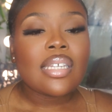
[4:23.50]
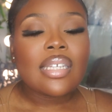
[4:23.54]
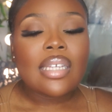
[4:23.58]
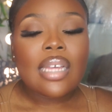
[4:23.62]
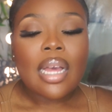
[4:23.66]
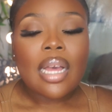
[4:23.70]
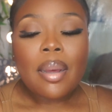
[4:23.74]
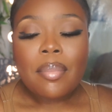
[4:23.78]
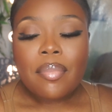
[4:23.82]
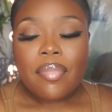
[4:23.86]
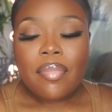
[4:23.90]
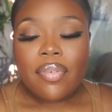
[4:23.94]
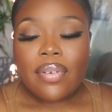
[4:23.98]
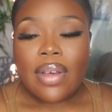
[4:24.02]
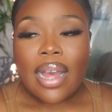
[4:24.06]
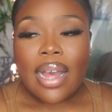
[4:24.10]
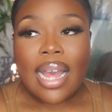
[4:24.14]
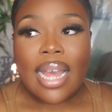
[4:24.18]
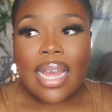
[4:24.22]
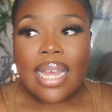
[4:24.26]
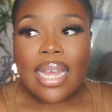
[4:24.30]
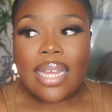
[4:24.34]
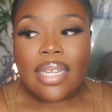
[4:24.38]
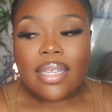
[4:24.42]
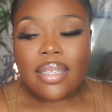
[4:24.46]
I'm
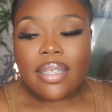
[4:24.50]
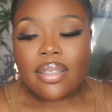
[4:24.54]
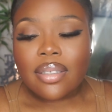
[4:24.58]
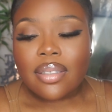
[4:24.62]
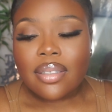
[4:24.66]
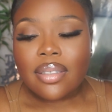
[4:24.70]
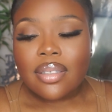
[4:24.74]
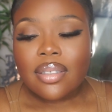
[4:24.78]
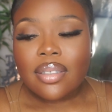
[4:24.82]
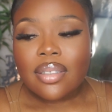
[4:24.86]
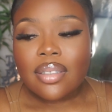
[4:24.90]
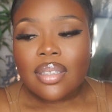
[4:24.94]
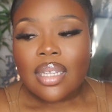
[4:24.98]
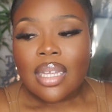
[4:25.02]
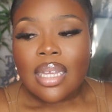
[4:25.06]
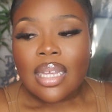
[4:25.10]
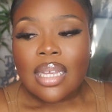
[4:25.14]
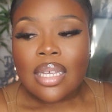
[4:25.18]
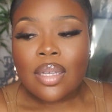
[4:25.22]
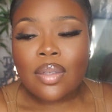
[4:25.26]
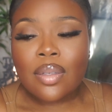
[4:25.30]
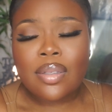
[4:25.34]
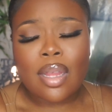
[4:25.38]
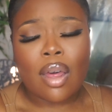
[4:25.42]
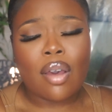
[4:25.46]
fine.
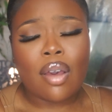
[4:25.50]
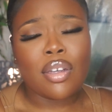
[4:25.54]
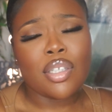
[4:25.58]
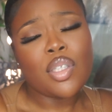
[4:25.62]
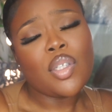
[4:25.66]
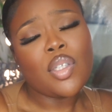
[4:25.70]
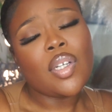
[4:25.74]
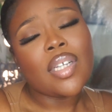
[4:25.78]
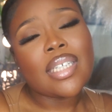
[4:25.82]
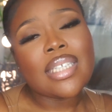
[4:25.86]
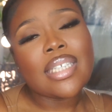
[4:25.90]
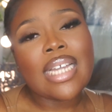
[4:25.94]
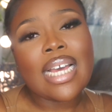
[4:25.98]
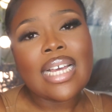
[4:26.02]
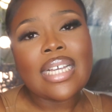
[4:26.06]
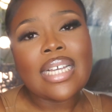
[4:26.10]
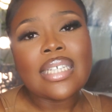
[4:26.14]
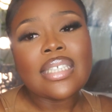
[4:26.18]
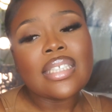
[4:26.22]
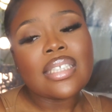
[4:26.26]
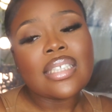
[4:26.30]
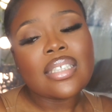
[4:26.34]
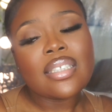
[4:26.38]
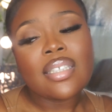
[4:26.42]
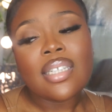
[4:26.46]
He was like, oh, you look
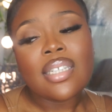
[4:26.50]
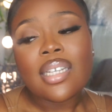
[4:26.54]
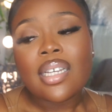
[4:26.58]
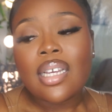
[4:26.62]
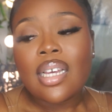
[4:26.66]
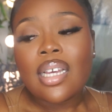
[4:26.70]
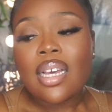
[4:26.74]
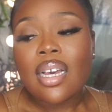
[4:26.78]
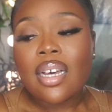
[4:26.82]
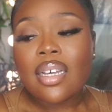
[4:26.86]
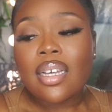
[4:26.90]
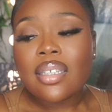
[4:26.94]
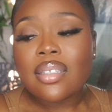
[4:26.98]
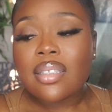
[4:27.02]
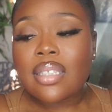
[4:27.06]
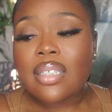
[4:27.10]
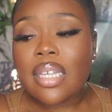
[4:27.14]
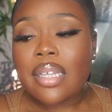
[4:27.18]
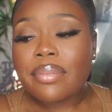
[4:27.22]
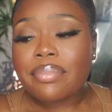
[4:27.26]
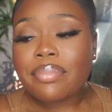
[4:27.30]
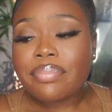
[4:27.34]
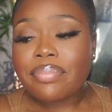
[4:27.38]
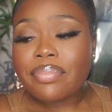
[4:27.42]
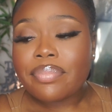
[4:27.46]
nice. I was
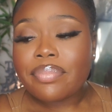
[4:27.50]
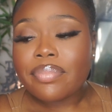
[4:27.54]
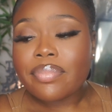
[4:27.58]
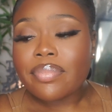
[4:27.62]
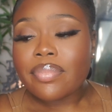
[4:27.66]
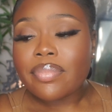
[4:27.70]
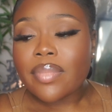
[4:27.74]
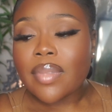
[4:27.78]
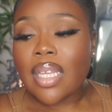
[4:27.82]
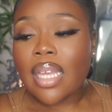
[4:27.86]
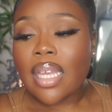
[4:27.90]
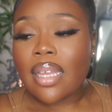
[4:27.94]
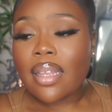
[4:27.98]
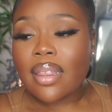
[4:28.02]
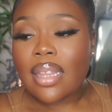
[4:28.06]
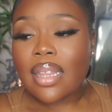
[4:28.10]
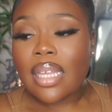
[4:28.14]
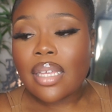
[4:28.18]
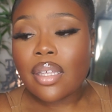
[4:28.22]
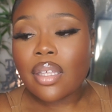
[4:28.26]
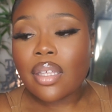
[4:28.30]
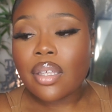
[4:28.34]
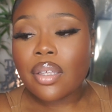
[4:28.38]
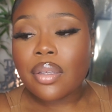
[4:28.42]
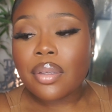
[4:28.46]
like, yeah,
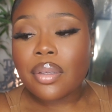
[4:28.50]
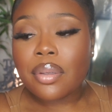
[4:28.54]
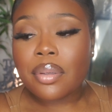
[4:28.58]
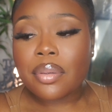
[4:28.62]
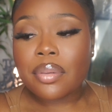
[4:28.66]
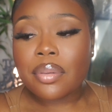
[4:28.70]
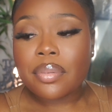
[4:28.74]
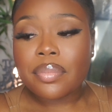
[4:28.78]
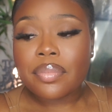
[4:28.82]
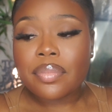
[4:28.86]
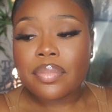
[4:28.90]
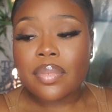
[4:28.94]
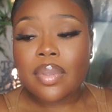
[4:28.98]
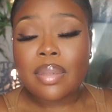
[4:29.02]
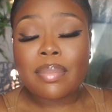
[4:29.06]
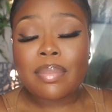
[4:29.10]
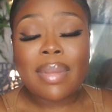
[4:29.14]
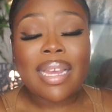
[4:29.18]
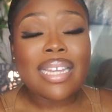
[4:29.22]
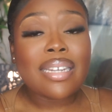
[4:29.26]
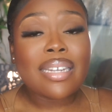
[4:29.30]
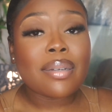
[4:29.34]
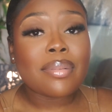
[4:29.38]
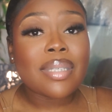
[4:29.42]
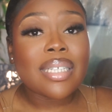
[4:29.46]
thank you. In
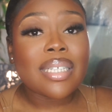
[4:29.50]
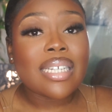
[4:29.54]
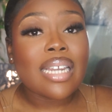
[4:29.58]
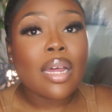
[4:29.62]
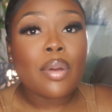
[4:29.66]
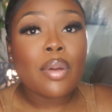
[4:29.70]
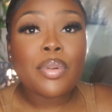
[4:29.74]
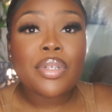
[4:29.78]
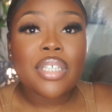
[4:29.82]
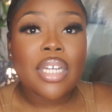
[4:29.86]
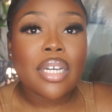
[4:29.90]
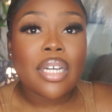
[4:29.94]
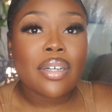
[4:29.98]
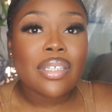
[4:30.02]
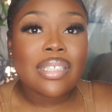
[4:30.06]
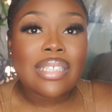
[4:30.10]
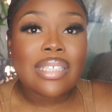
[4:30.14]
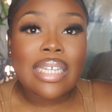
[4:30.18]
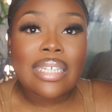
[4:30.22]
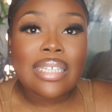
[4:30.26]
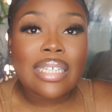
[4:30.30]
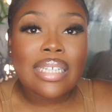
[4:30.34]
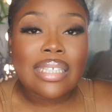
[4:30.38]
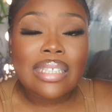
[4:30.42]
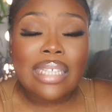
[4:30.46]
my head, I'm thinking, I wish I could
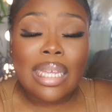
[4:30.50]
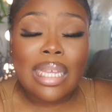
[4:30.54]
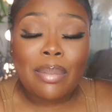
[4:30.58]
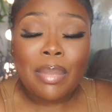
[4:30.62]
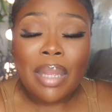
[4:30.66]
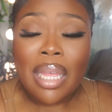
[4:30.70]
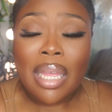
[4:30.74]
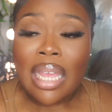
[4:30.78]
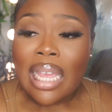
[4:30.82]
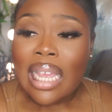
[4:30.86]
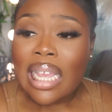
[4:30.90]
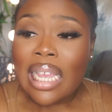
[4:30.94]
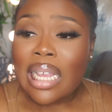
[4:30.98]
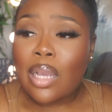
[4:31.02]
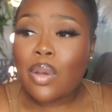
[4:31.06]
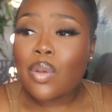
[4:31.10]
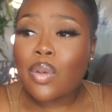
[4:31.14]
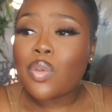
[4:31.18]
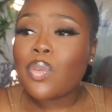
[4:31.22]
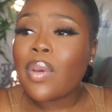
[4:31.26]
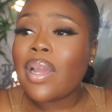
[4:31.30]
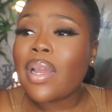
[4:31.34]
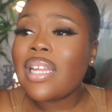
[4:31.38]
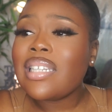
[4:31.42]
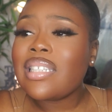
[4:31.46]
say the same. He
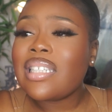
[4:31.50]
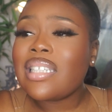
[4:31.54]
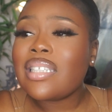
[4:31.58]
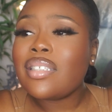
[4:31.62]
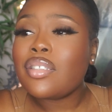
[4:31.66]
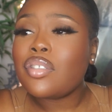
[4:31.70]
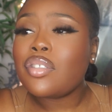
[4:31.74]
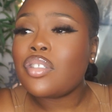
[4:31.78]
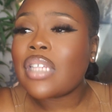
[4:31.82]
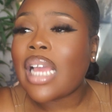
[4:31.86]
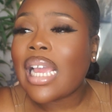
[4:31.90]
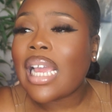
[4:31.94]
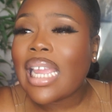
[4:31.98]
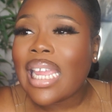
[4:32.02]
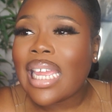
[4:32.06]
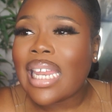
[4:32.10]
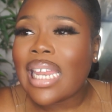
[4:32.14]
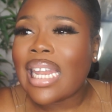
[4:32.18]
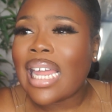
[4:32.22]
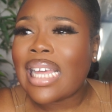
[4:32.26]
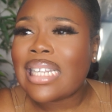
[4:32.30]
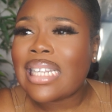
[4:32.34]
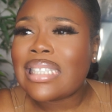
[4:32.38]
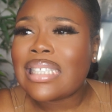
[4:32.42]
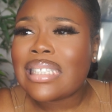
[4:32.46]
was wearing this jacket
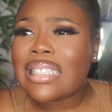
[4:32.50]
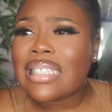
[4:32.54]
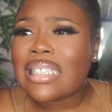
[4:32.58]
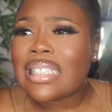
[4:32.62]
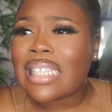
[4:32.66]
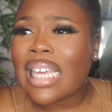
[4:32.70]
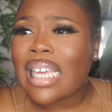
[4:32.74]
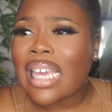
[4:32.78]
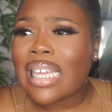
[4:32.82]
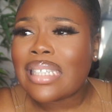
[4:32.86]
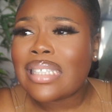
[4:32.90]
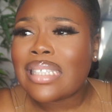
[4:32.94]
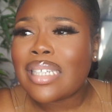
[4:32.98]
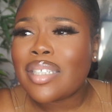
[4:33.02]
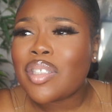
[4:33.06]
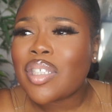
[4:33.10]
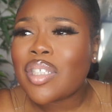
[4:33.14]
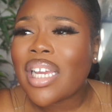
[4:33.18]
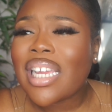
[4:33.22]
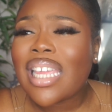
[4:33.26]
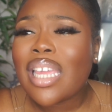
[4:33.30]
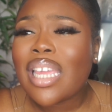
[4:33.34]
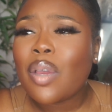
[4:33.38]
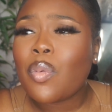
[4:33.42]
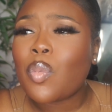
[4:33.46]
like this, yeah. The
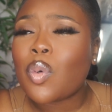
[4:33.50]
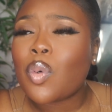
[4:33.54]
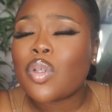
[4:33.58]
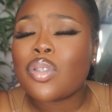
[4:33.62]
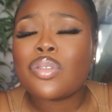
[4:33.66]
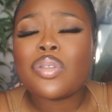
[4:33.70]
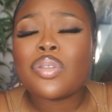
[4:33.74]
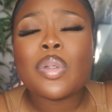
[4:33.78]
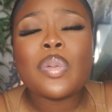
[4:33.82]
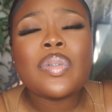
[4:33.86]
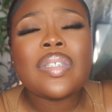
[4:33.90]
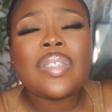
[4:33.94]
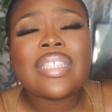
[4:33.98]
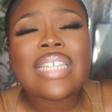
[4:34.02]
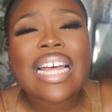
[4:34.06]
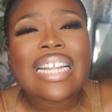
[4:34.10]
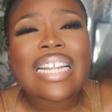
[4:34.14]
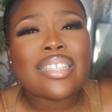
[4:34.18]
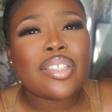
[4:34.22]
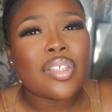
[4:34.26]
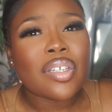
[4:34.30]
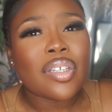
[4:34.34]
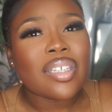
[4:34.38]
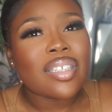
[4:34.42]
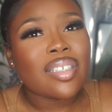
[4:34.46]
jacket was so
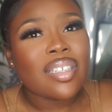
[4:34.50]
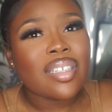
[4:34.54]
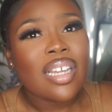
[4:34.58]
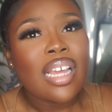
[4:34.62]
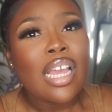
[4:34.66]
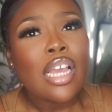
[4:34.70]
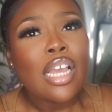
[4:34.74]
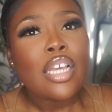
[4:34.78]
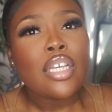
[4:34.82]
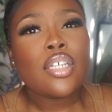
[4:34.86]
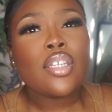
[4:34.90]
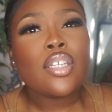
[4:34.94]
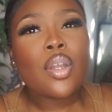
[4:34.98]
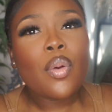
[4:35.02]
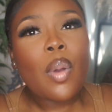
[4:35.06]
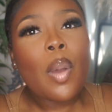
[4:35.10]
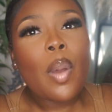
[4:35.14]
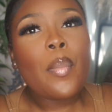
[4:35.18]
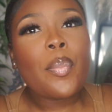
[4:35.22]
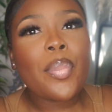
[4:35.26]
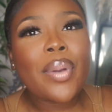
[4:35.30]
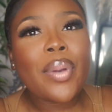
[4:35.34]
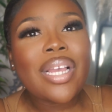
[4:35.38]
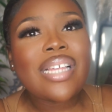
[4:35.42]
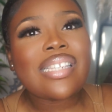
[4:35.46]
tattered. You know
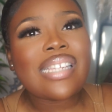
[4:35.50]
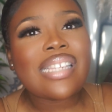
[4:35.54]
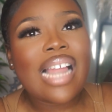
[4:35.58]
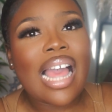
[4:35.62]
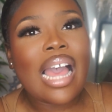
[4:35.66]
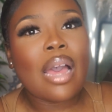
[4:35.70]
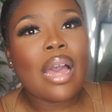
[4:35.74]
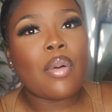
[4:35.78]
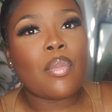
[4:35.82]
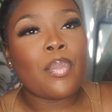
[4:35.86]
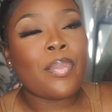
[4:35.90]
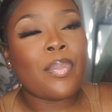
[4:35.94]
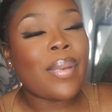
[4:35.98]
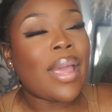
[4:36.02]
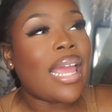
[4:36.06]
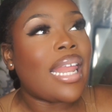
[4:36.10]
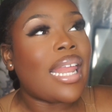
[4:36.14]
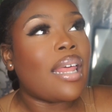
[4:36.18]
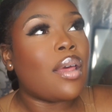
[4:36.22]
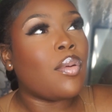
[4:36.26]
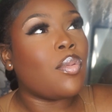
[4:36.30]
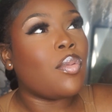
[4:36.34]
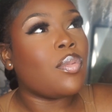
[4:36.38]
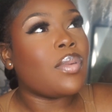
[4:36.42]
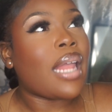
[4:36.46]
when boys, like,
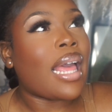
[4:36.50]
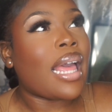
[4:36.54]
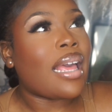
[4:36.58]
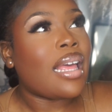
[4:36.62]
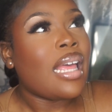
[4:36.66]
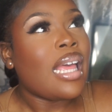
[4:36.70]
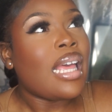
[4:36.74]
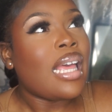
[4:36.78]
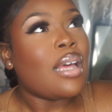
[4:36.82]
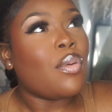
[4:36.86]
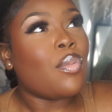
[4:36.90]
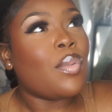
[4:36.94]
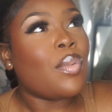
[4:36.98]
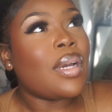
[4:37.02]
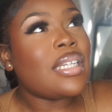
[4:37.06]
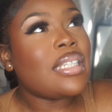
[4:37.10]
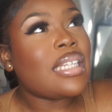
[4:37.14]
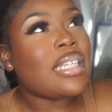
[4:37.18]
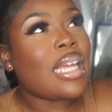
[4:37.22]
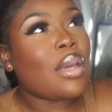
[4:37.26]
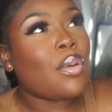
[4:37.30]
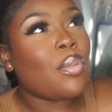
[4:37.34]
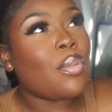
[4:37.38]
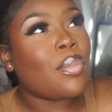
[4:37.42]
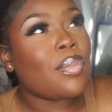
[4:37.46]
wear, like, when
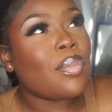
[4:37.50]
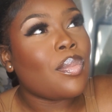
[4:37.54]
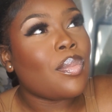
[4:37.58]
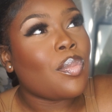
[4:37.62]
they